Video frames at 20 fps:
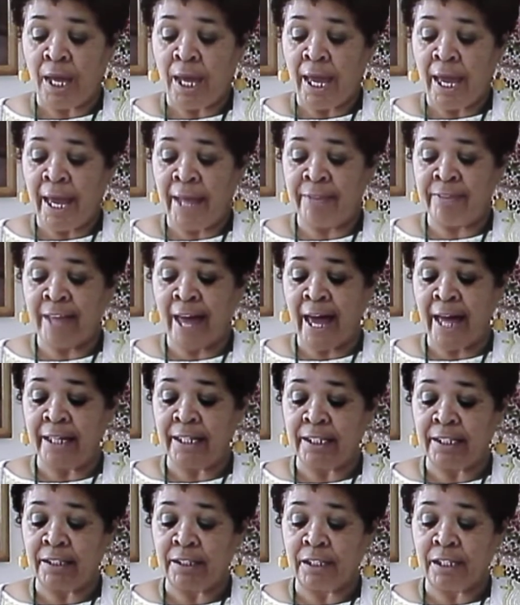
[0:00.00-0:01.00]
and
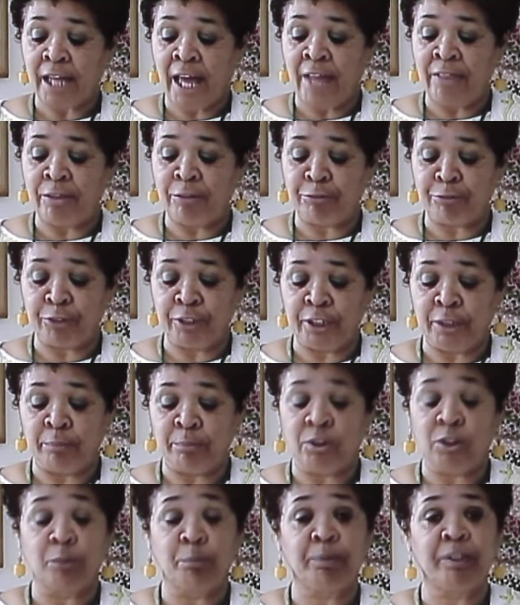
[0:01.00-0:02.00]
the
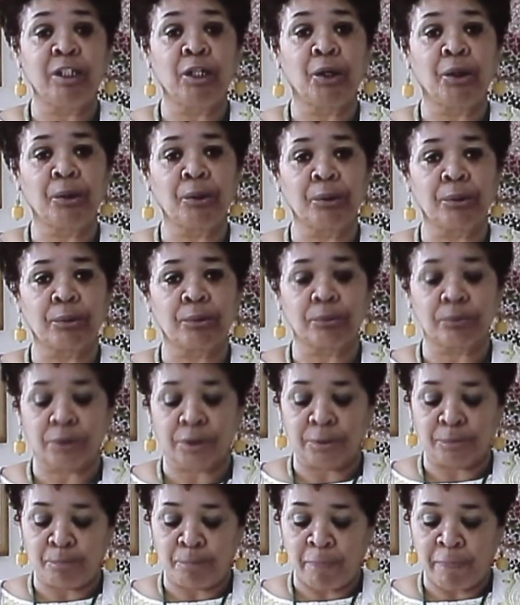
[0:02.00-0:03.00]
freedom to be heard.
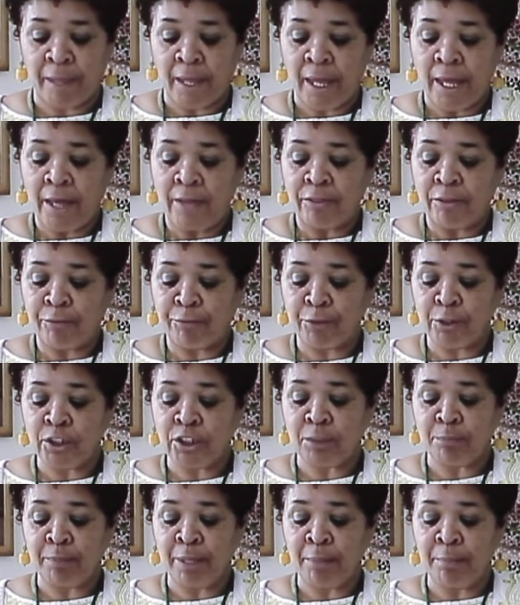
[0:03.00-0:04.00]
The First
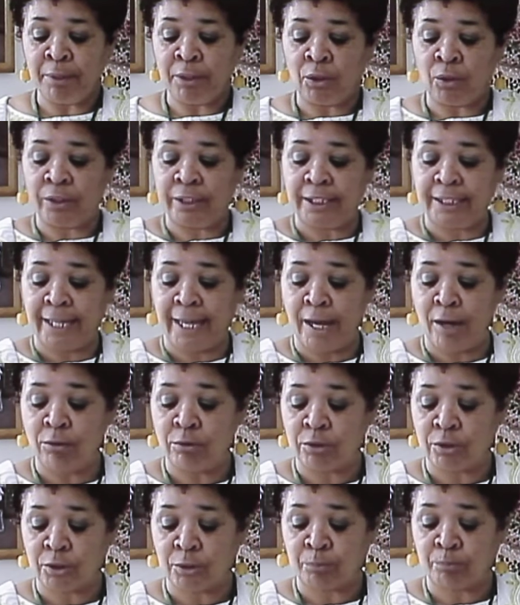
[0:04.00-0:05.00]
Amendment only
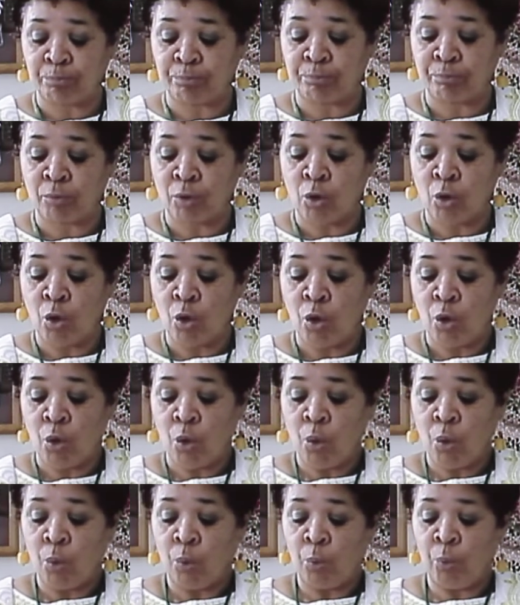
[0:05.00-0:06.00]
counts
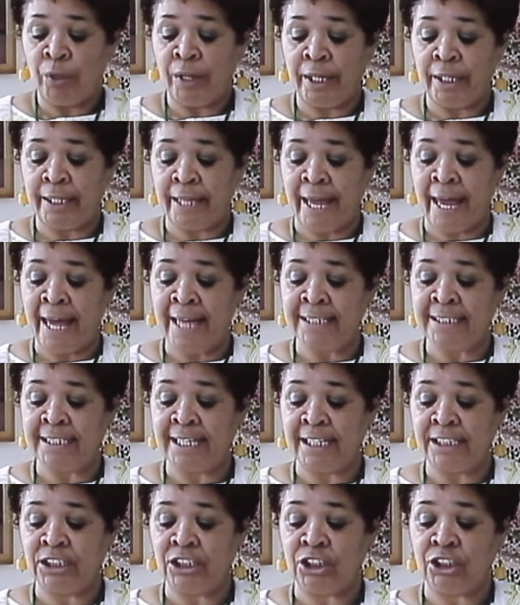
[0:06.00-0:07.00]
when
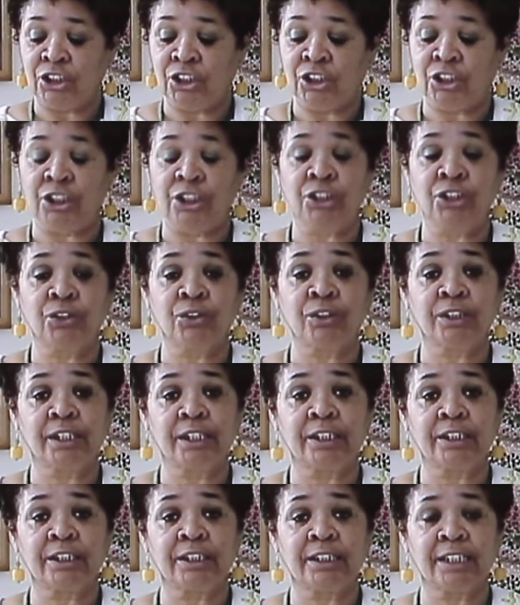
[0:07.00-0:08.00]
access to the judicial
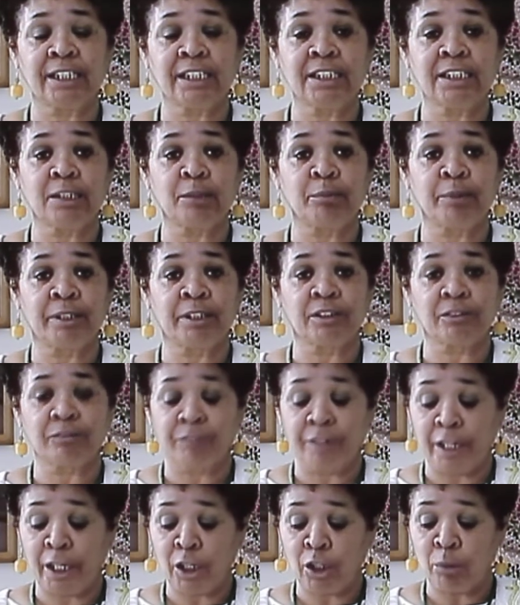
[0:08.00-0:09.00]
system is
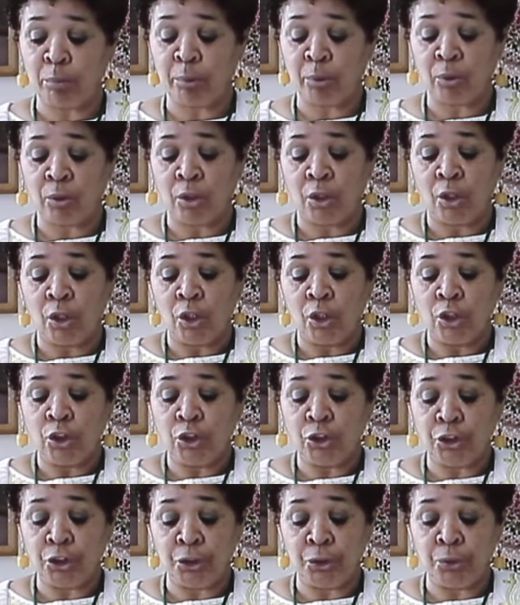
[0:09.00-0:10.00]
available
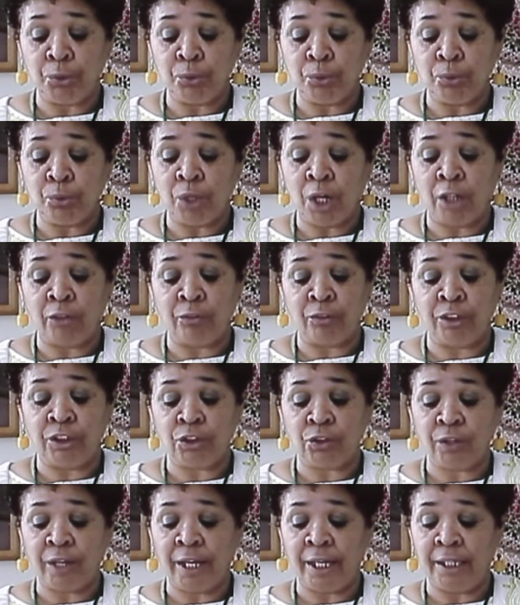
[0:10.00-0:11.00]
to you
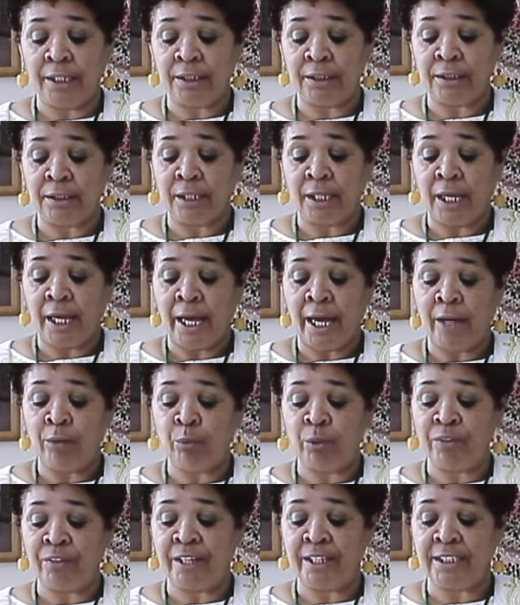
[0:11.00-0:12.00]
unrestrained and
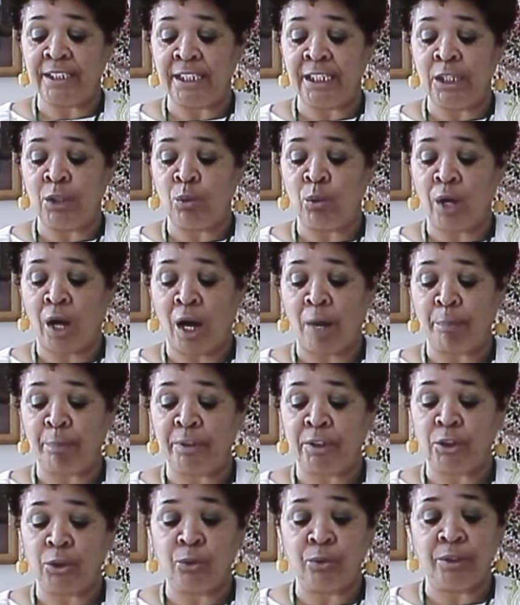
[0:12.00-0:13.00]
with as equal
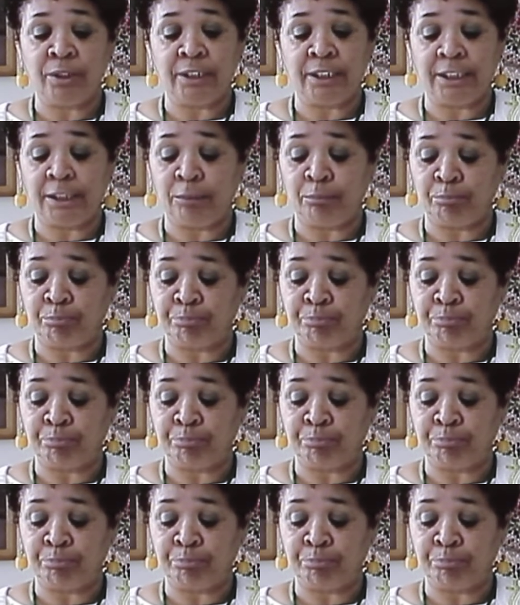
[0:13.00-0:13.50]
opportunity